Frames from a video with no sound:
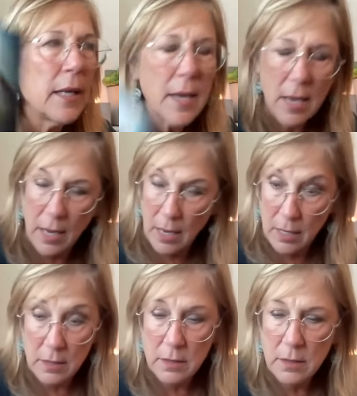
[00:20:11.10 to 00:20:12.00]

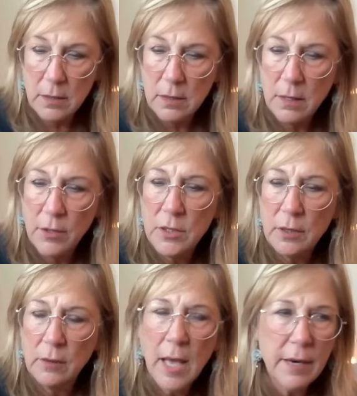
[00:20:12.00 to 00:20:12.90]
And there's a
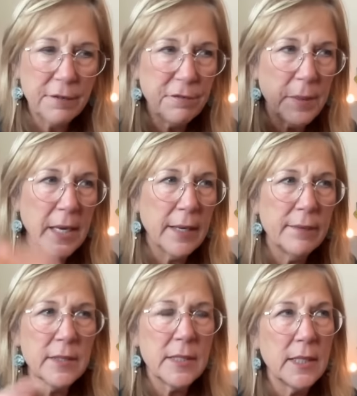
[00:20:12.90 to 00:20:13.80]
lot of behind
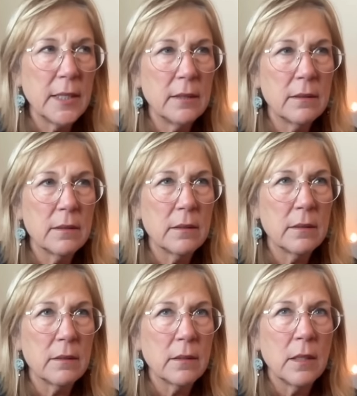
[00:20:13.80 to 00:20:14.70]
the
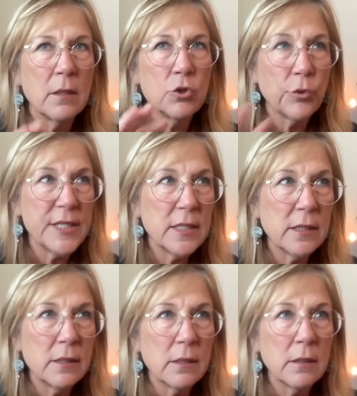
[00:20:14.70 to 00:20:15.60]
scenes
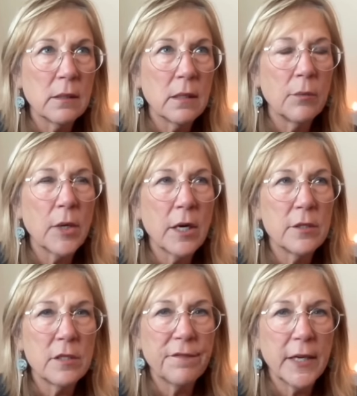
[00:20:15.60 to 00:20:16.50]
choices in
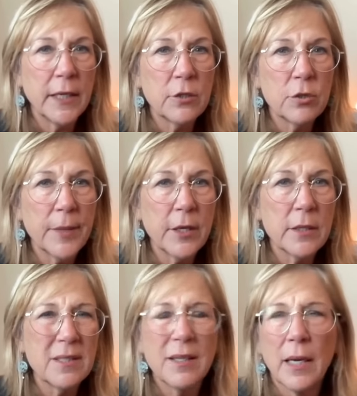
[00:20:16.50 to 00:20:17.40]
regards to financial
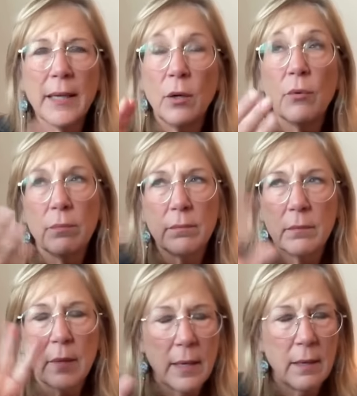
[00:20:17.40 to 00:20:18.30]
markets. And I don't
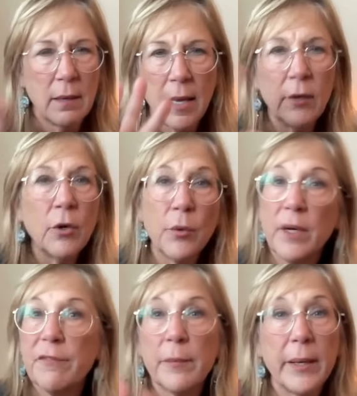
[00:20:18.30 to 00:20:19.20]
know
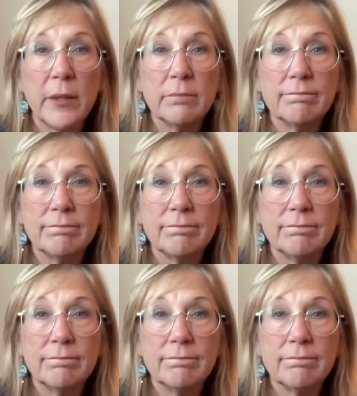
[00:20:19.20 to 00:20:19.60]
enough about it.